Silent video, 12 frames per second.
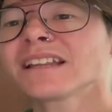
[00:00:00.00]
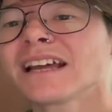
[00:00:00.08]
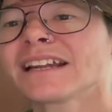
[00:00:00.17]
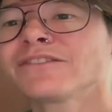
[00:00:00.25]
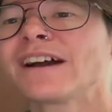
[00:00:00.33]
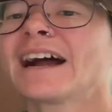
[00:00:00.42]

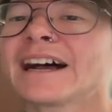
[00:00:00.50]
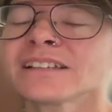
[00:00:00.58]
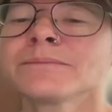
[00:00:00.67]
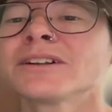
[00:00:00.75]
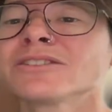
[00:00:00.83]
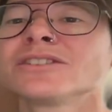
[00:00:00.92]
that if I ask
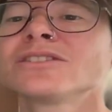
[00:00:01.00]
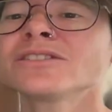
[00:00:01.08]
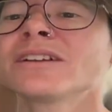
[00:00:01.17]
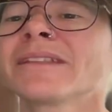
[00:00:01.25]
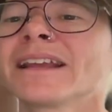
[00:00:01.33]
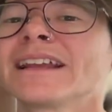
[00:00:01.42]
my dog to do
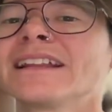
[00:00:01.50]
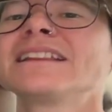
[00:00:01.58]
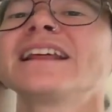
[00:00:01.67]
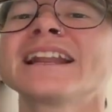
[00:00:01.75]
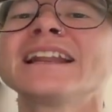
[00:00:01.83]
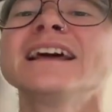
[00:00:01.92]
something and
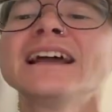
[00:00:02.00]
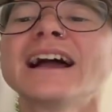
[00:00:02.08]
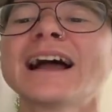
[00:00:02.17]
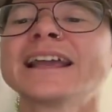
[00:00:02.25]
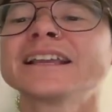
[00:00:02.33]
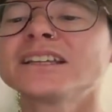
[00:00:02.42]
then
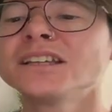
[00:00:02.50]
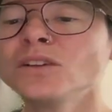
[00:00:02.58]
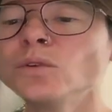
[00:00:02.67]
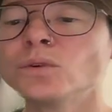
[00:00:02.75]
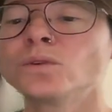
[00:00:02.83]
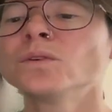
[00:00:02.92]
I
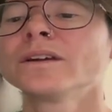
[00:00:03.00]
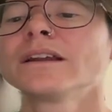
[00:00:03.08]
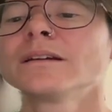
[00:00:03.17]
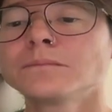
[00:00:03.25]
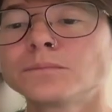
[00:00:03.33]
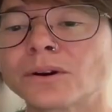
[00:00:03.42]
cue
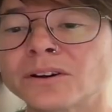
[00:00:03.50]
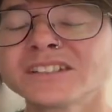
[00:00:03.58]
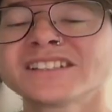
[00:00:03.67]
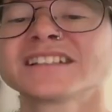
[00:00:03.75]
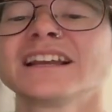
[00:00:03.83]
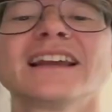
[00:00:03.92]

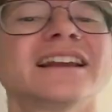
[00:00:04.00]
birds,